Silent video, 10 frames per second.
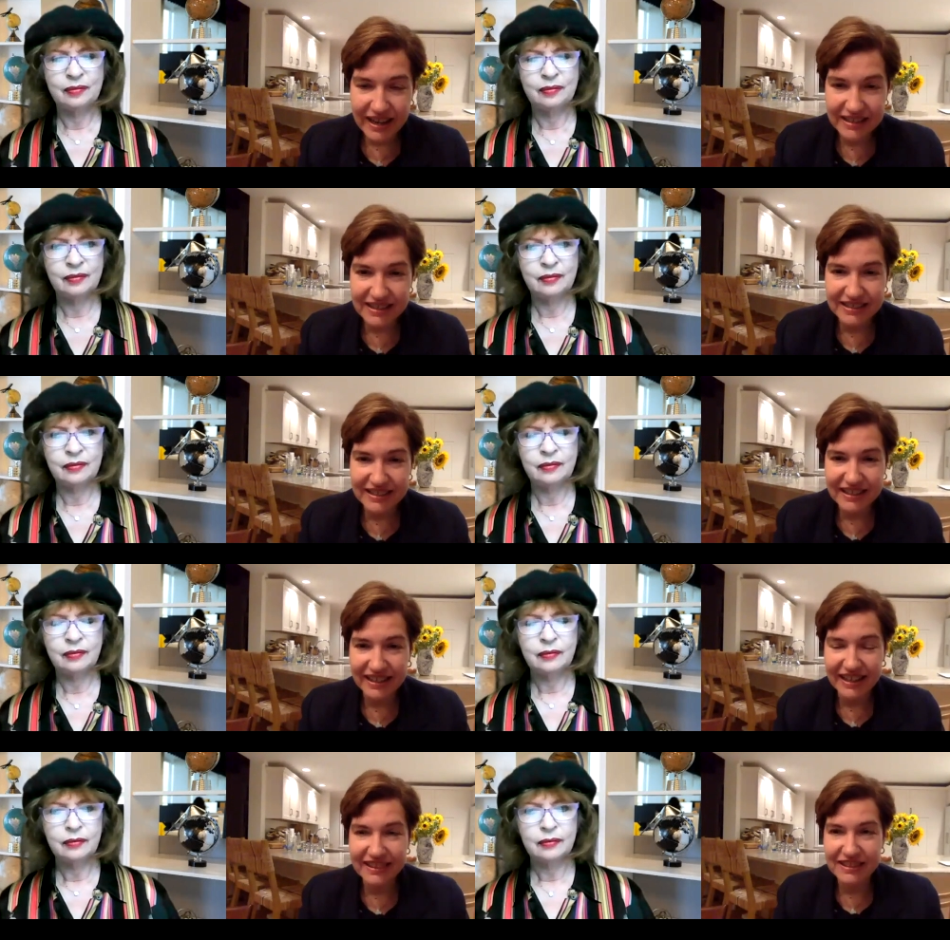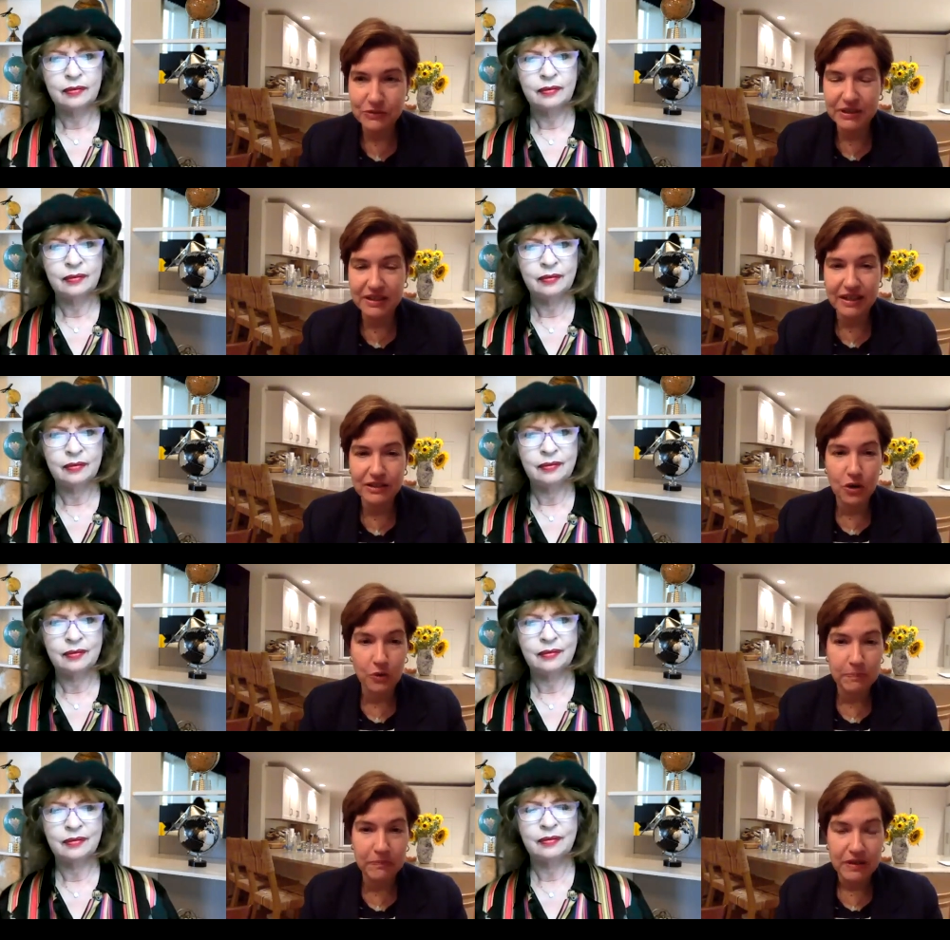Speaker 1: as they did again this week like
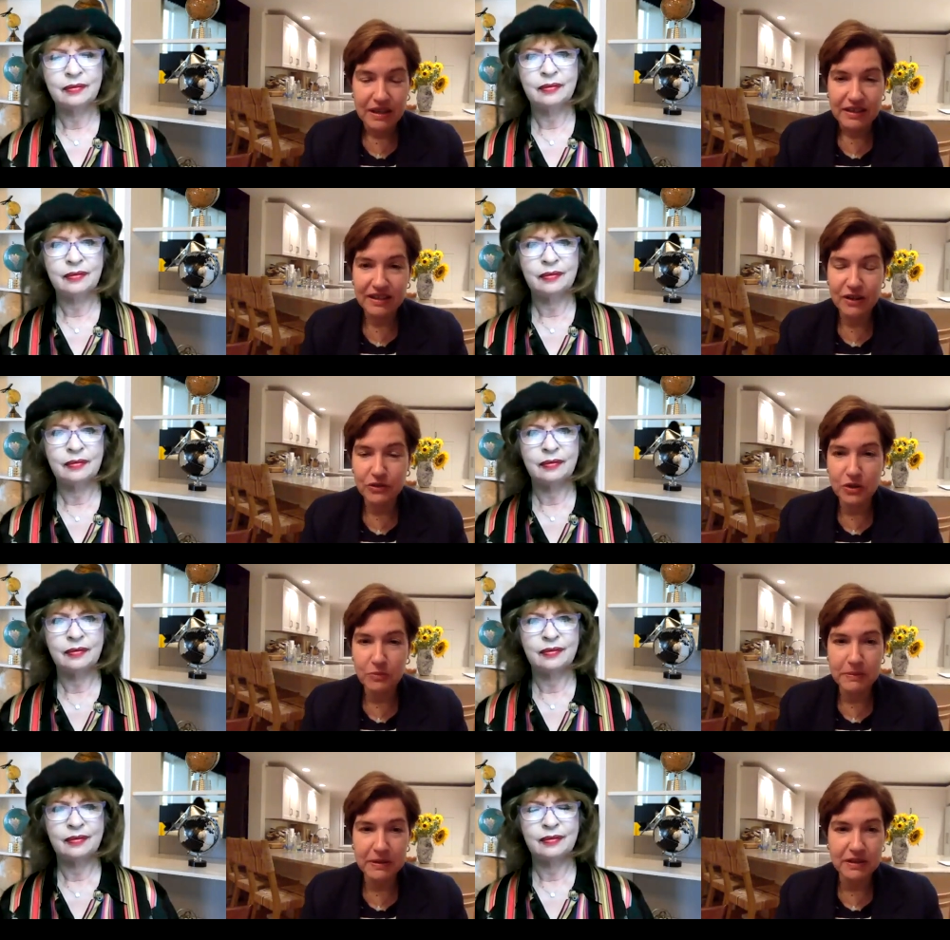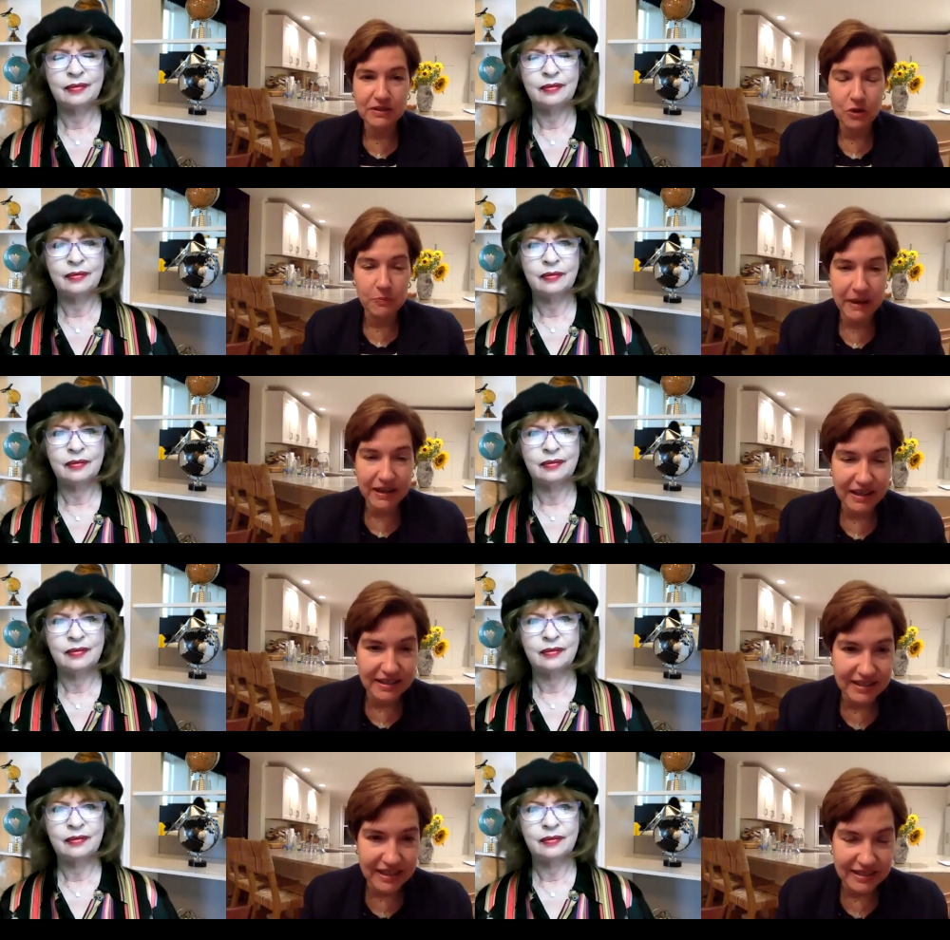don't you know don't be don't bet
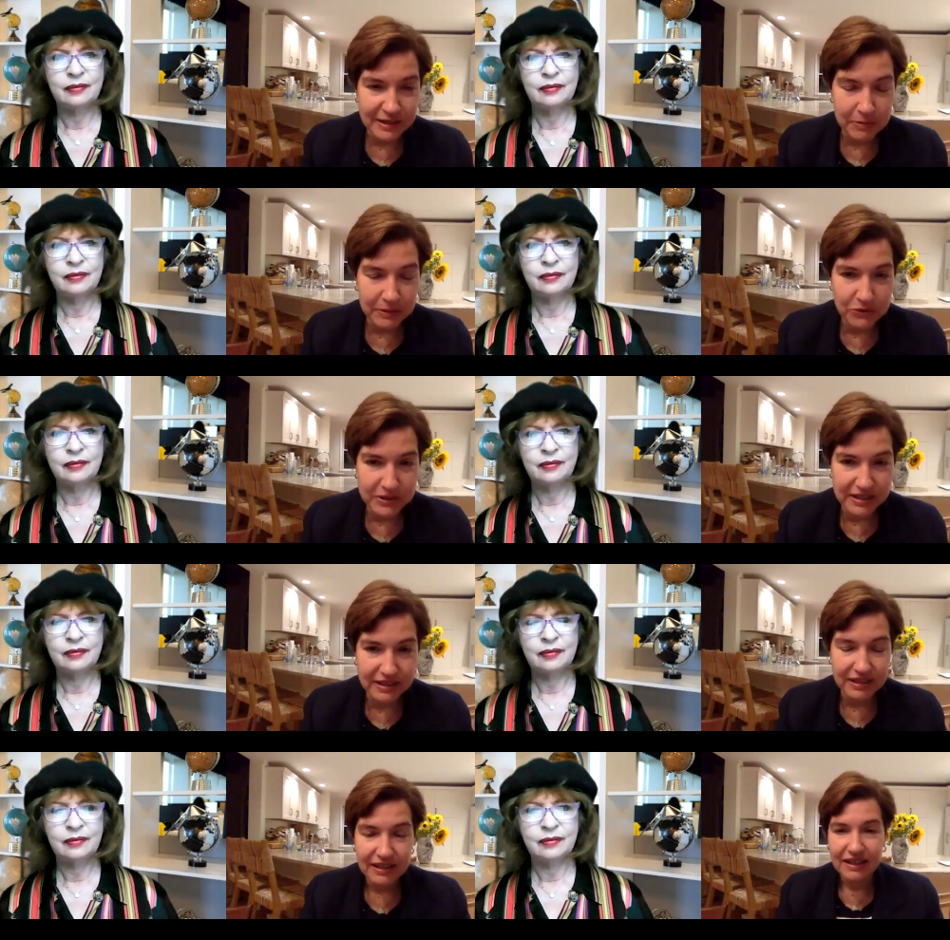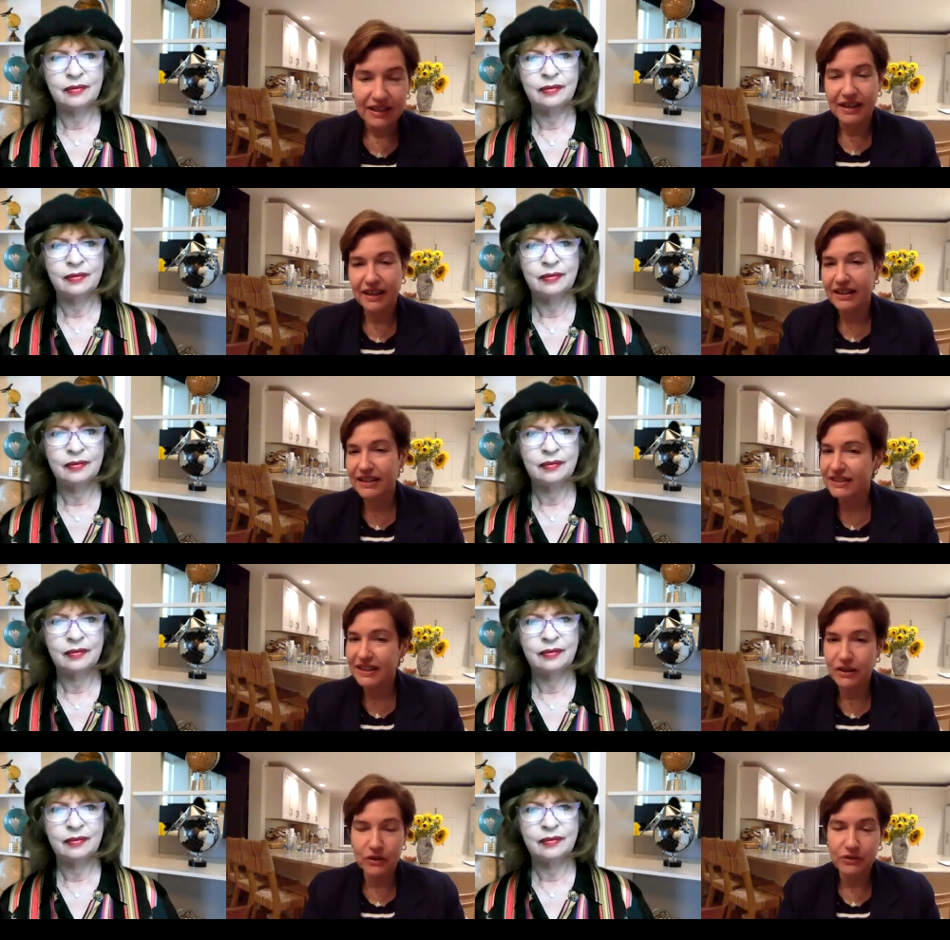against nancy pelosi uh you
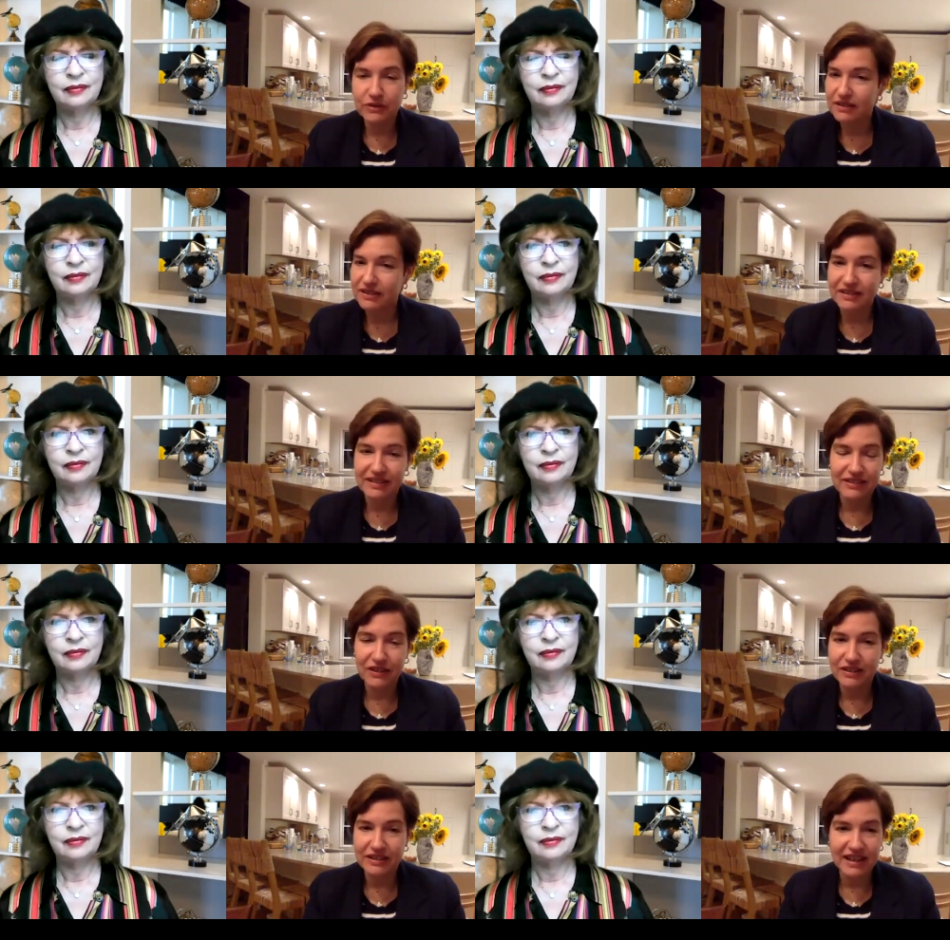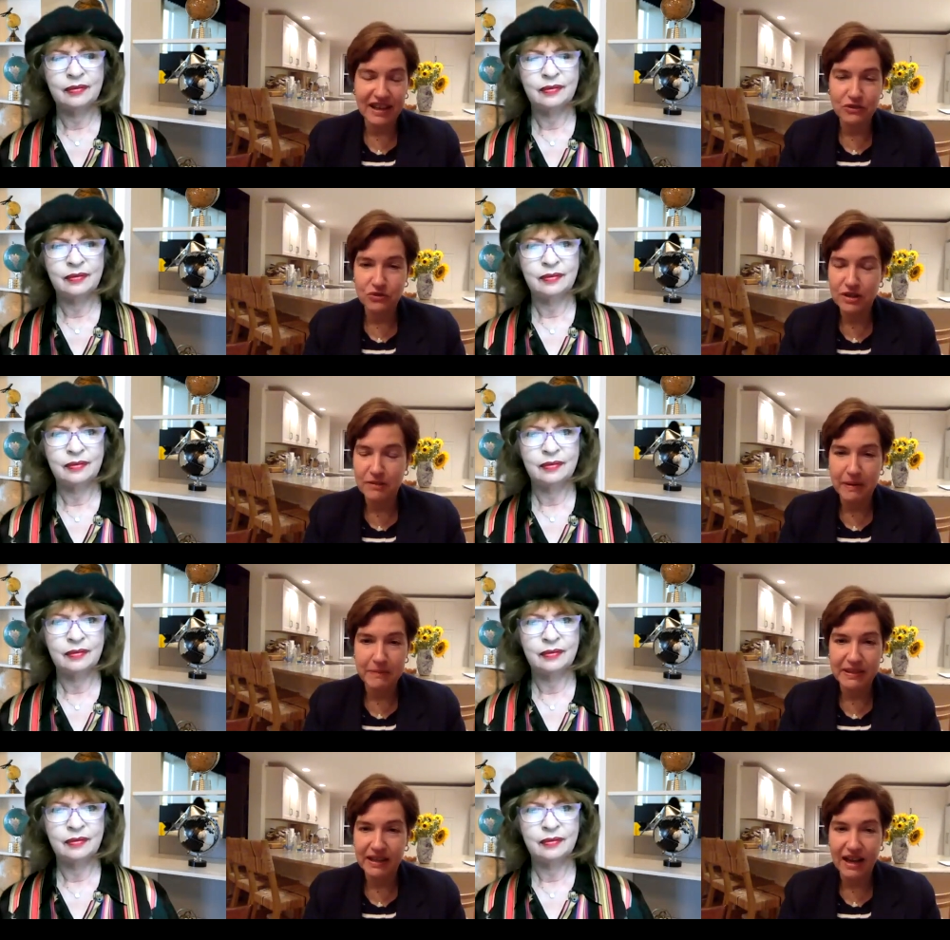know look donald trump i
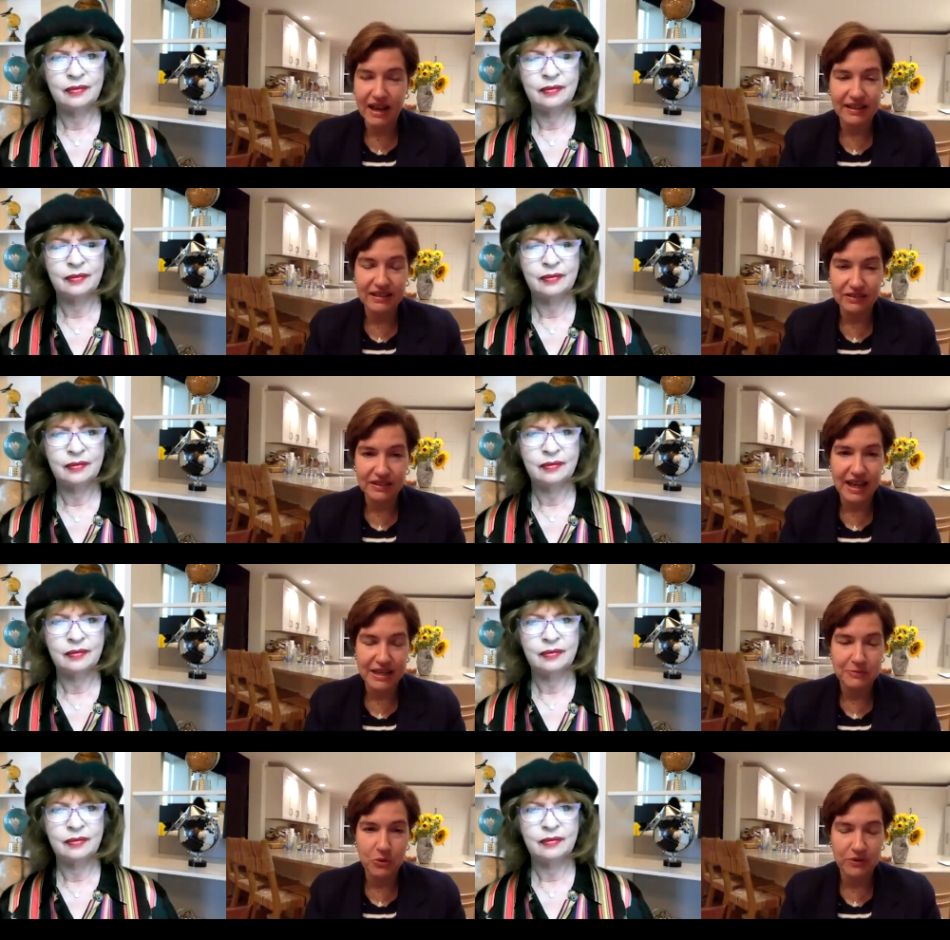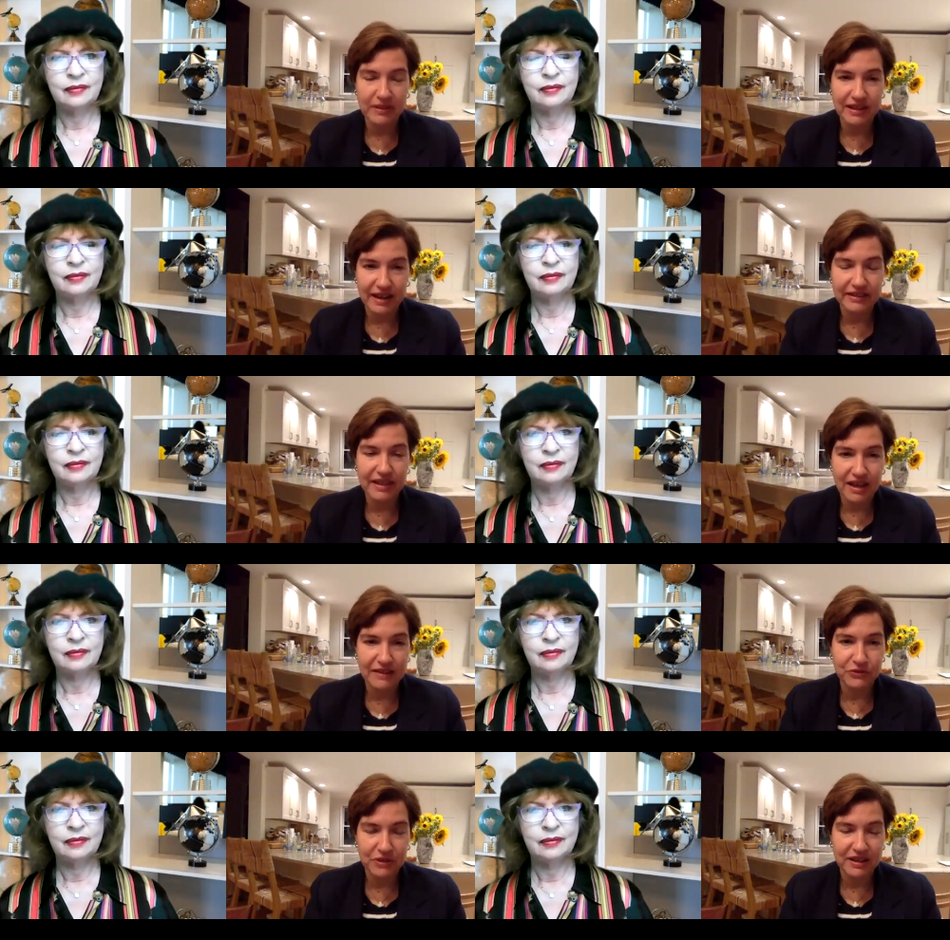mean the guy clearly has more than nine
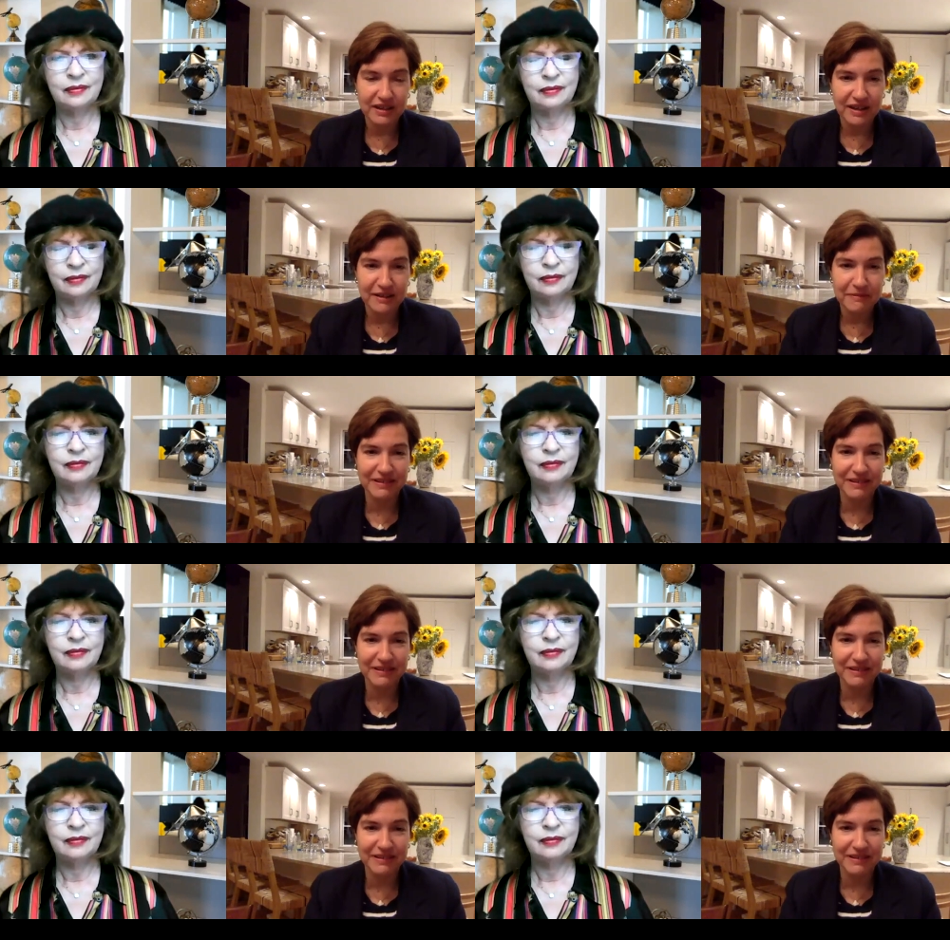lives right um